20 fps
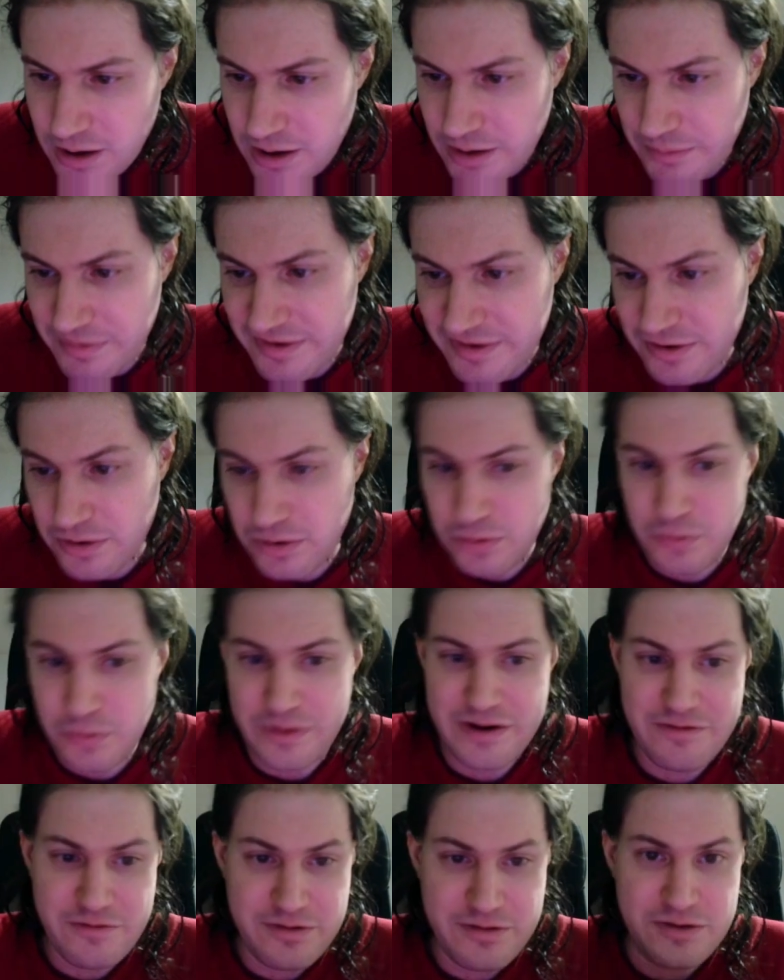So
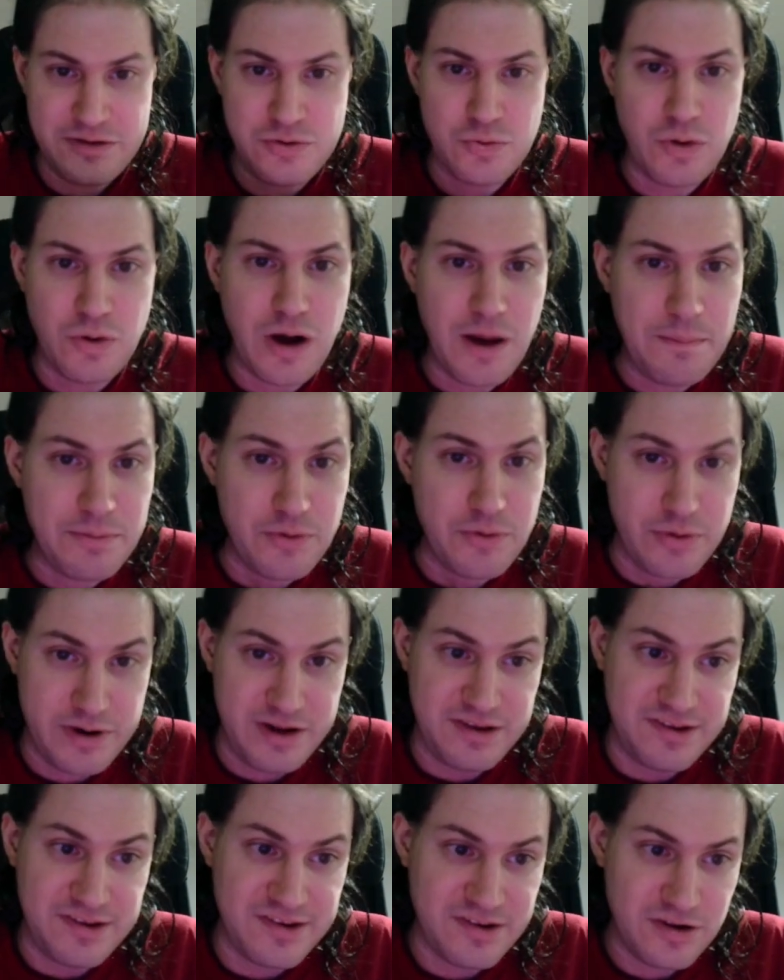whenever they do
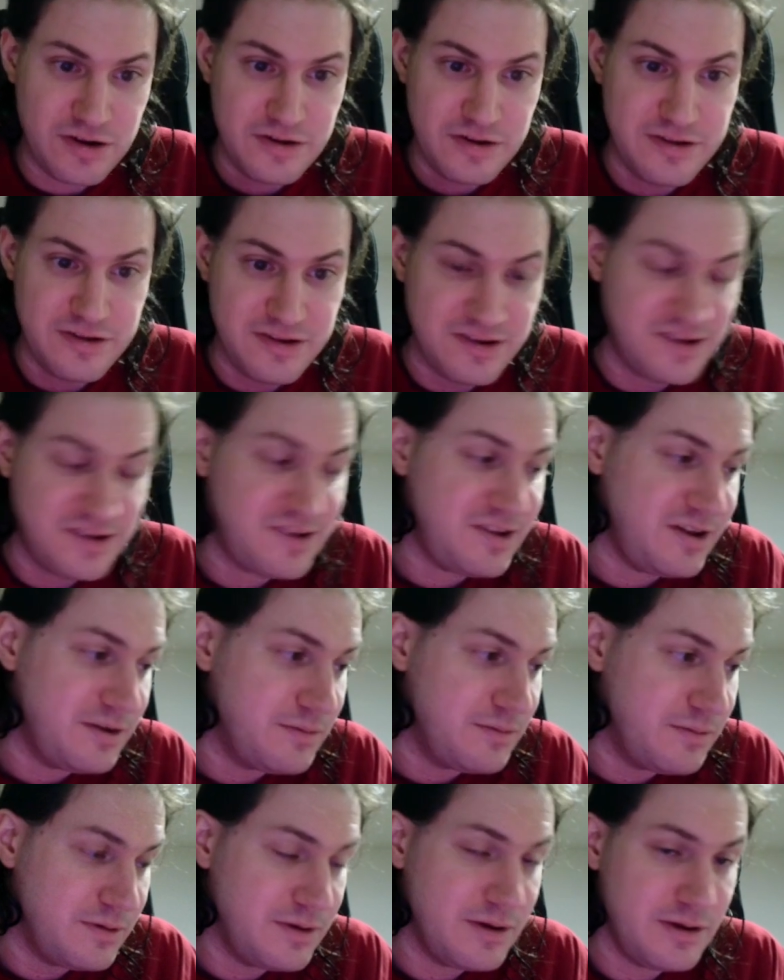upgrades on these
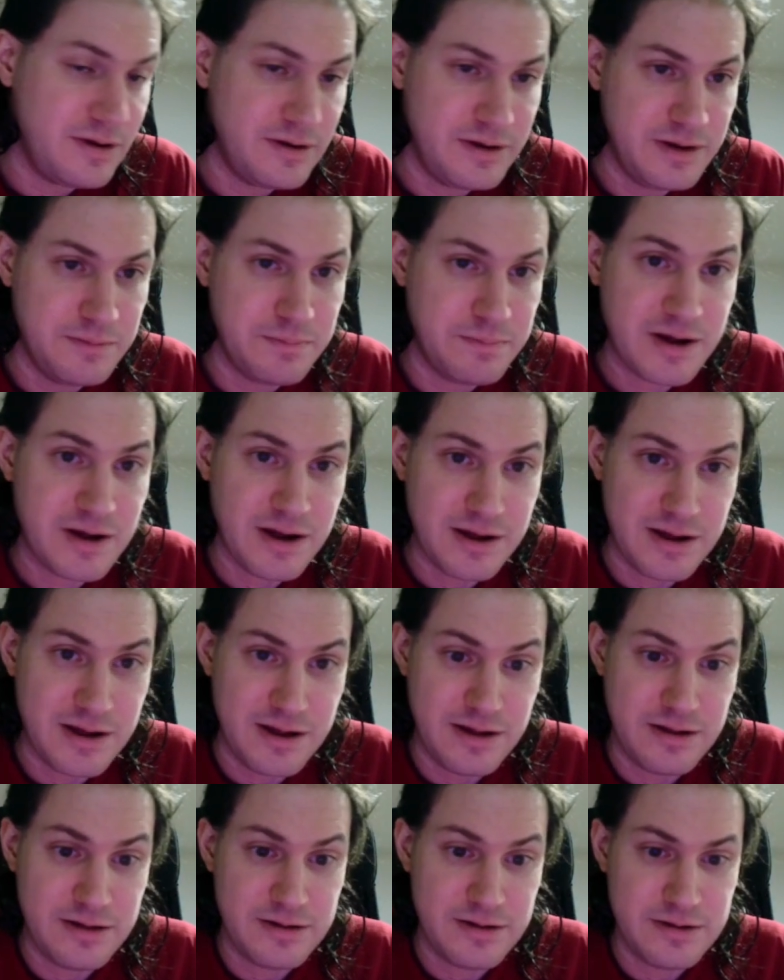in Praga,
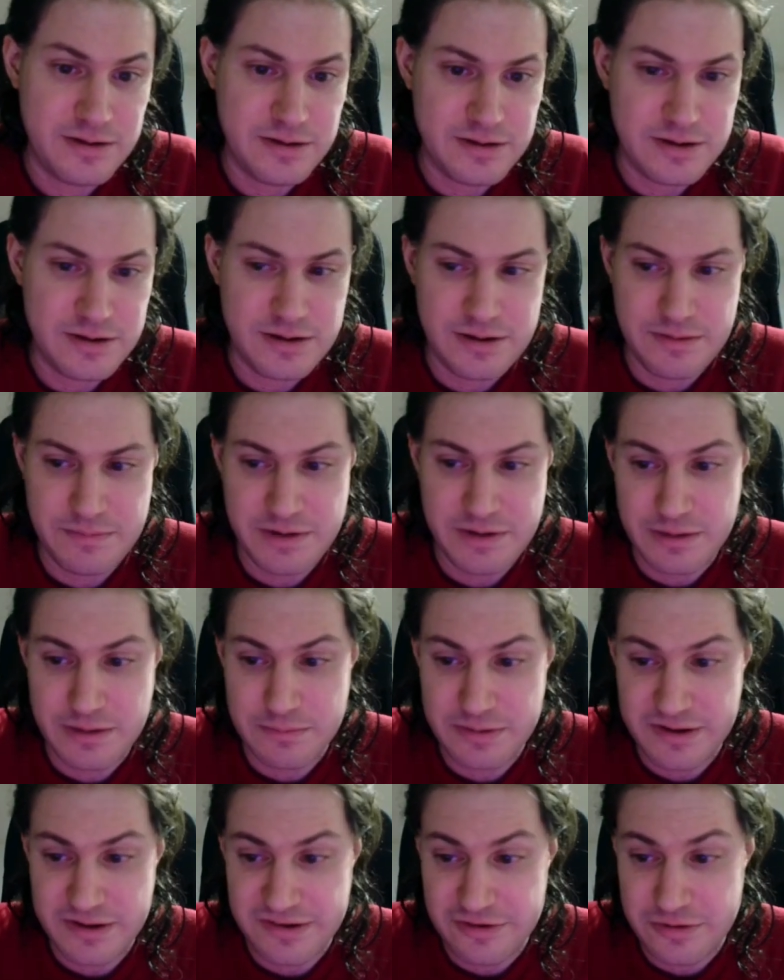he
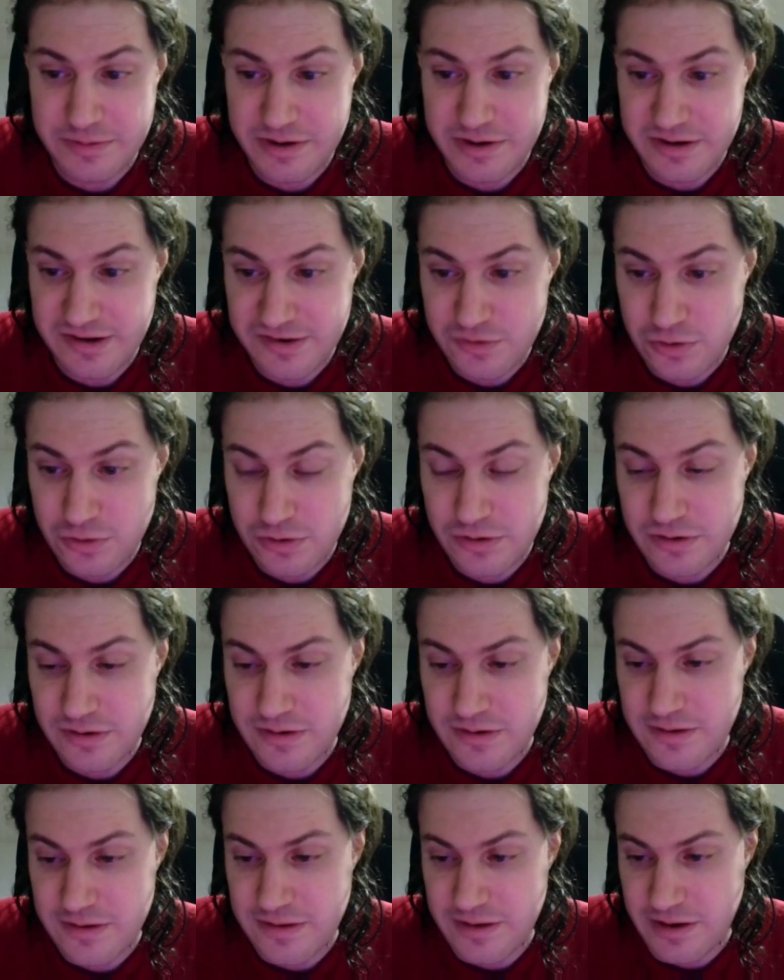complains on my Discord.
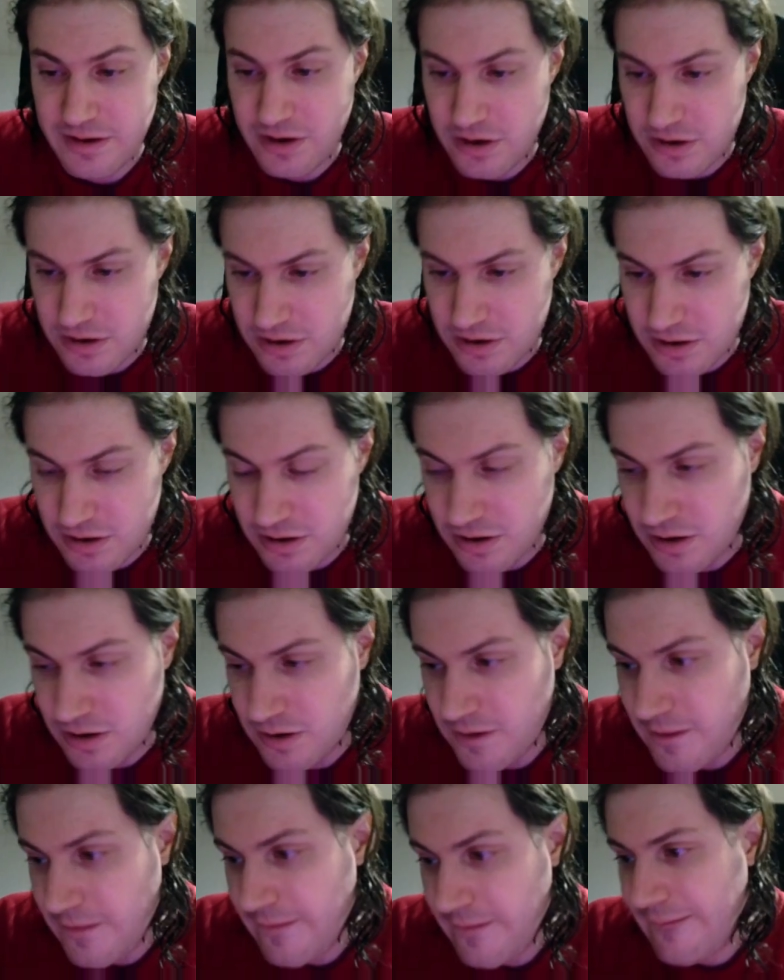They are
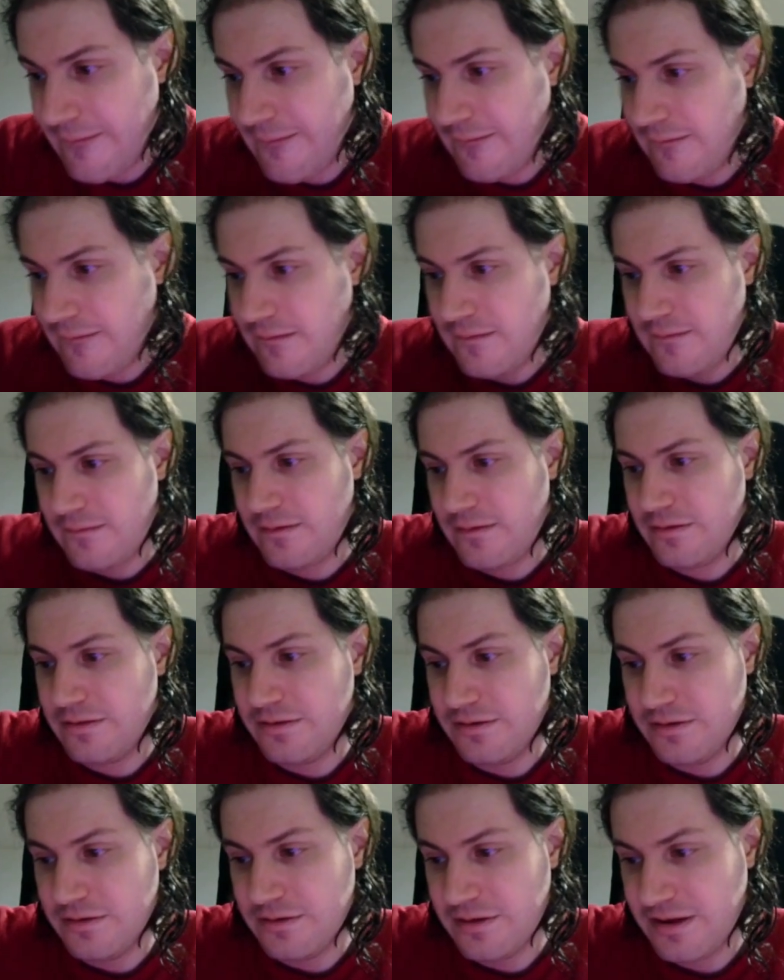
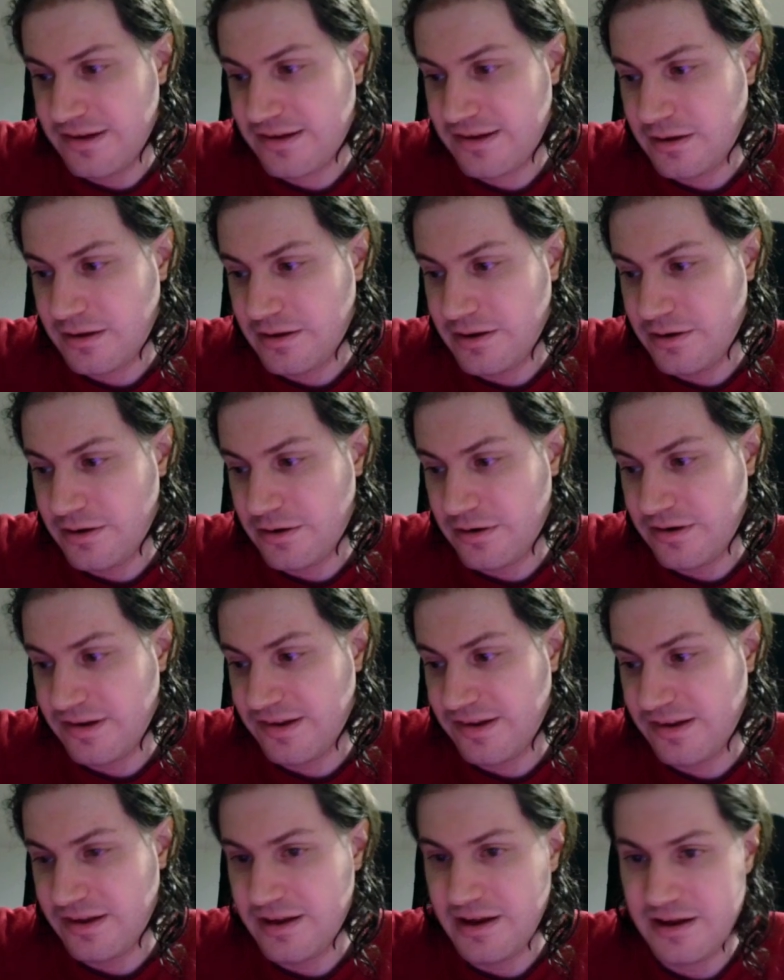the
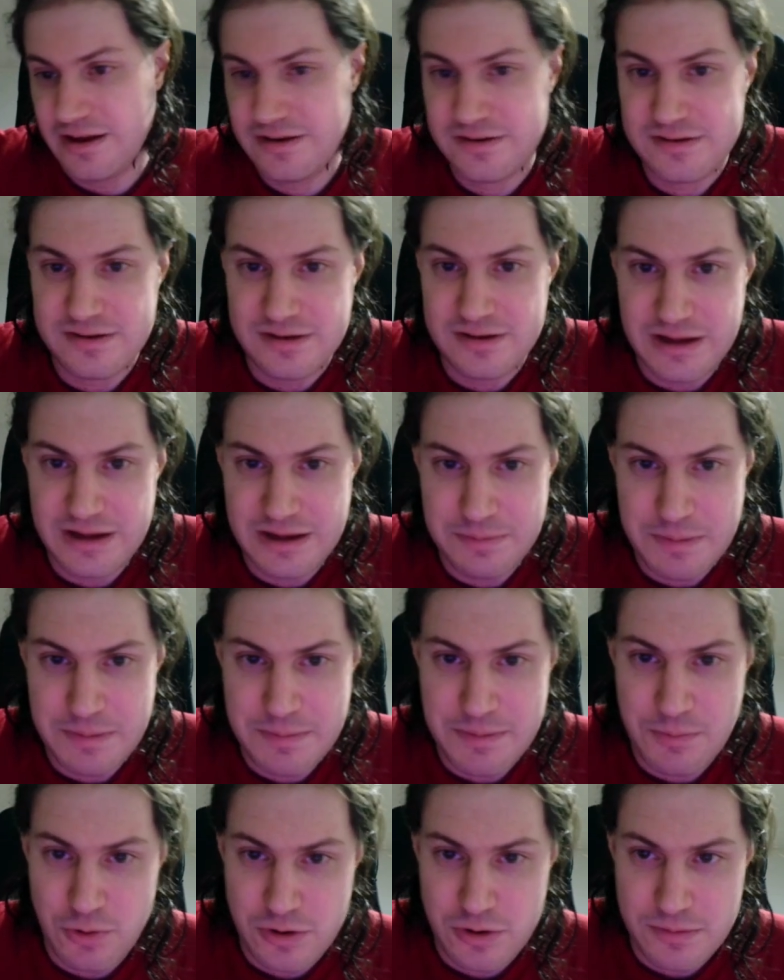escalators get like maybe
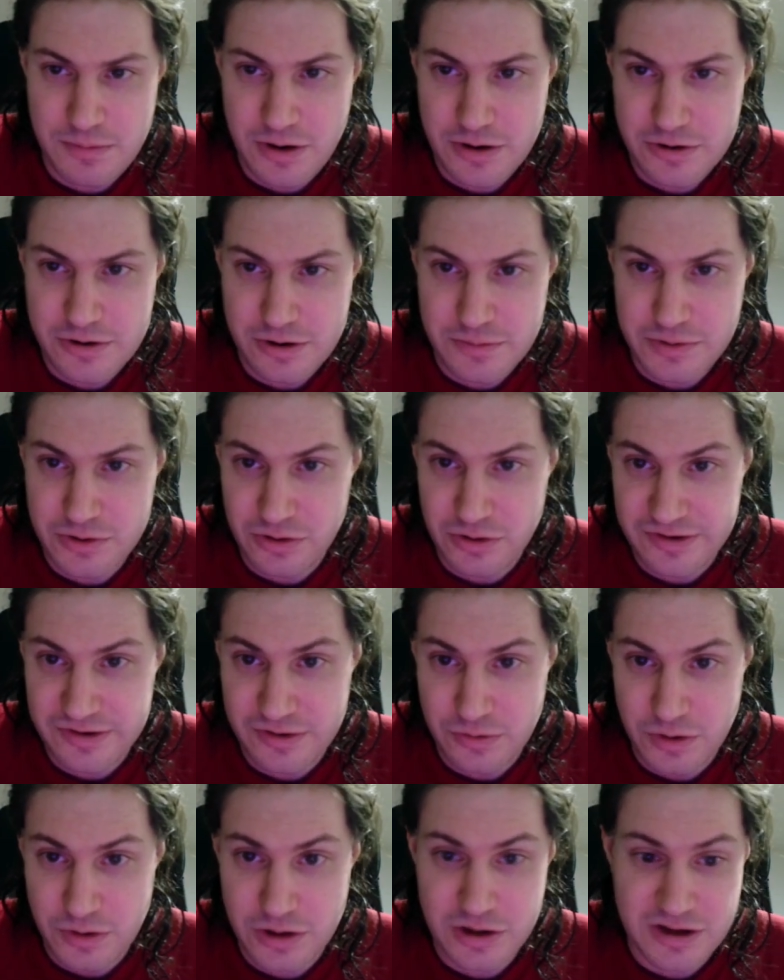more modern, but
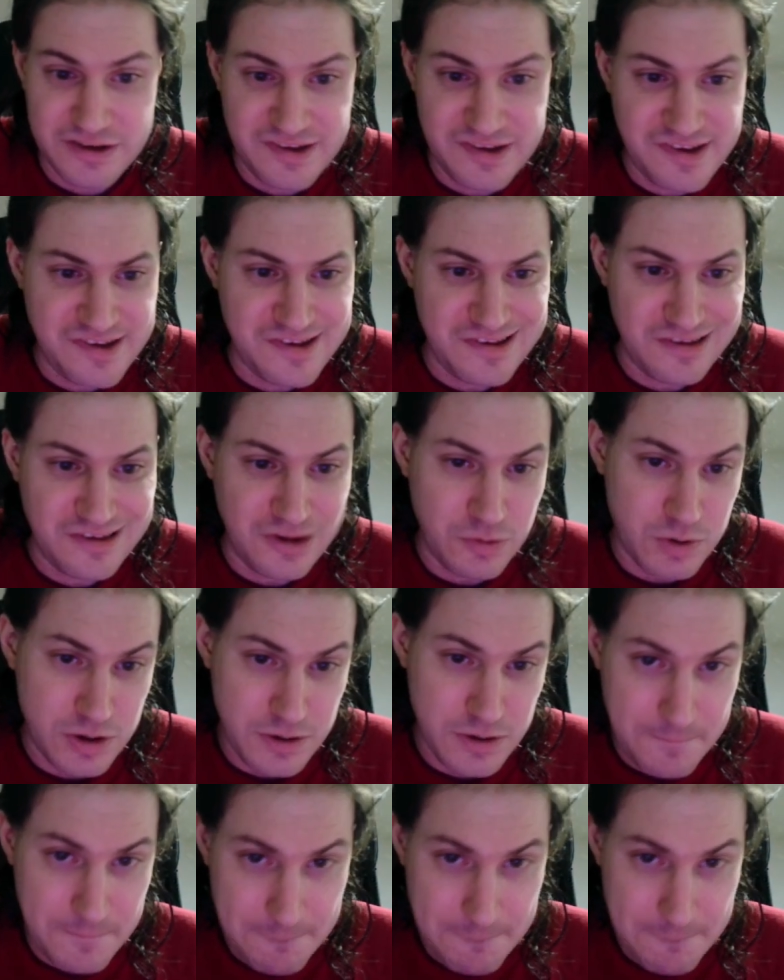also a lot slower.